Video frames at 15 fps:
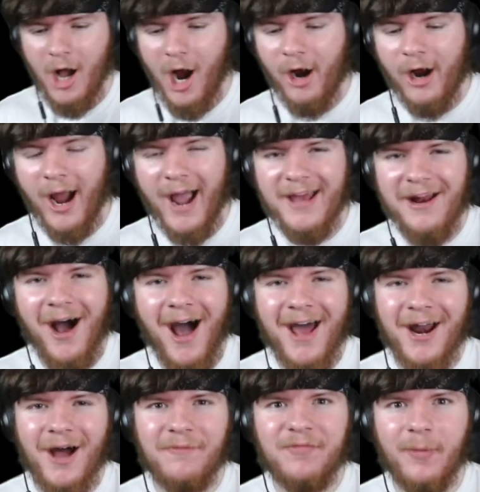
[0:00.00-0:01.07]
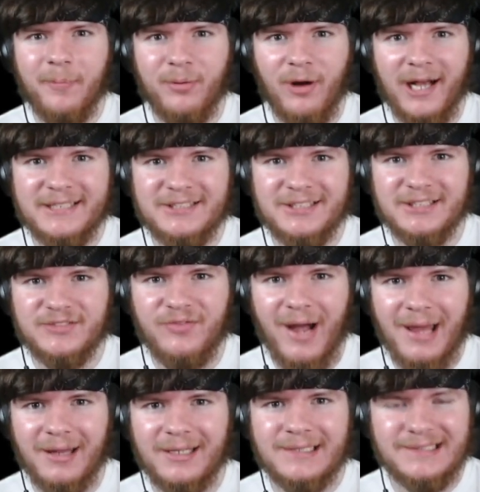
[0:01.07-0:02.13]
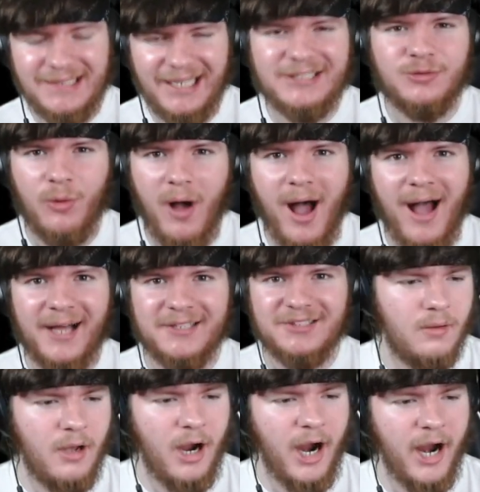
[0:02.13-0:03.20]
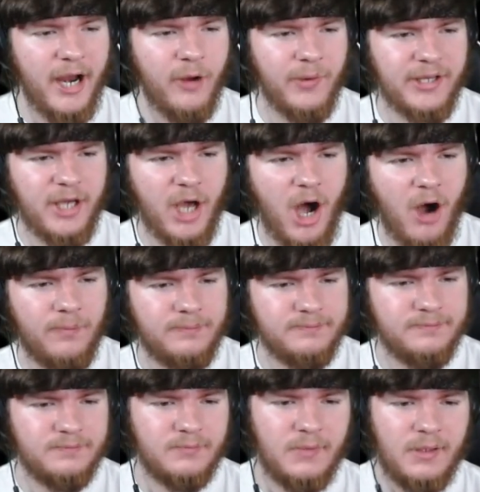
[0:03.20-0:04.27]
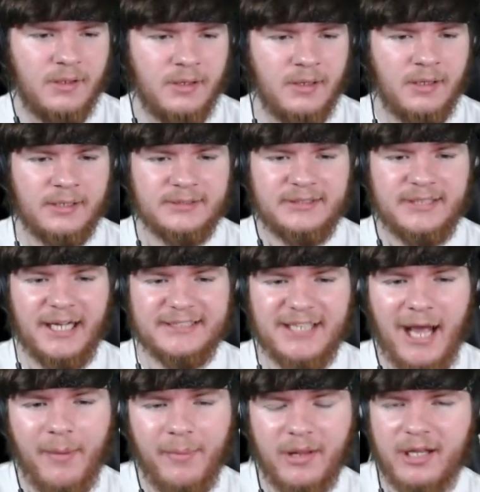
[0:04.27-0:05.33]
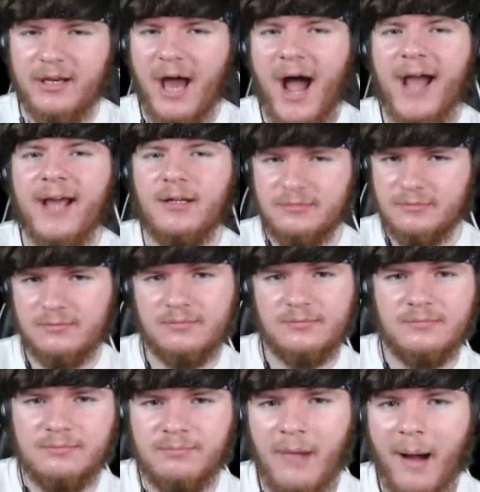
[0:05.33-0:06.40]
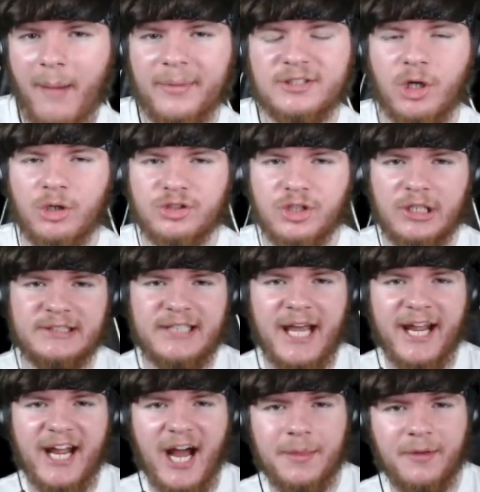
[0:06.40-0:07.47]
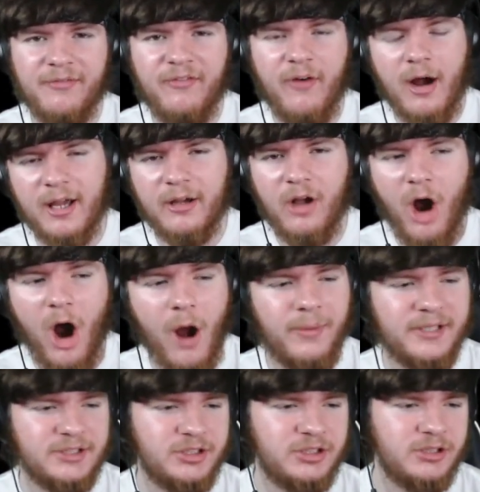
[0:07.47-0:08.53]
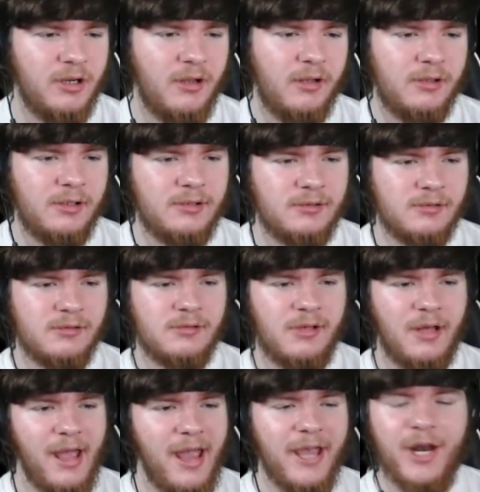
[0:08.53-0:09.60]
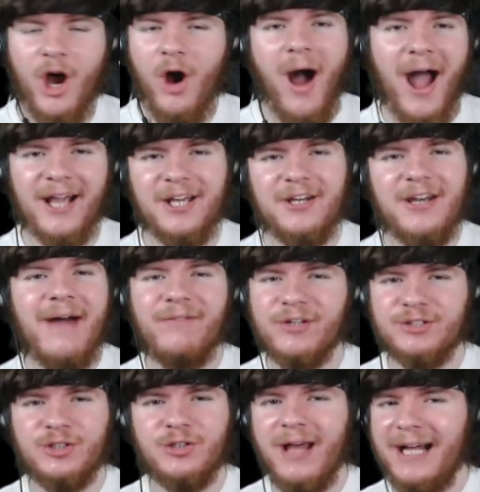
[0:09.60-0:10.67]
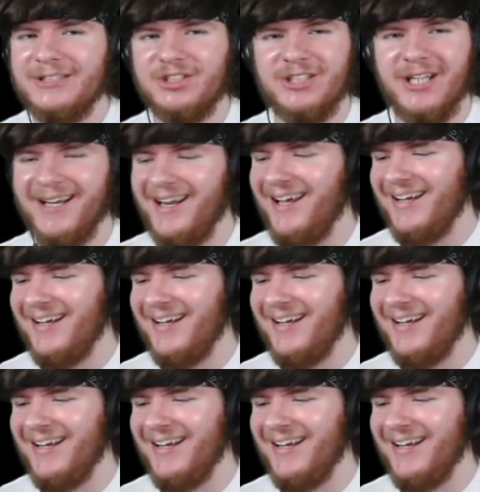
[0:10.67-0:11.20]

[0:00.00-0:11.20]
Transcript: All right, hot off the presses, fellas. Let's watch. All right, here we go. It's that time of the night. Mama told you to take out the fucking garbage. You know, I can never do that shit.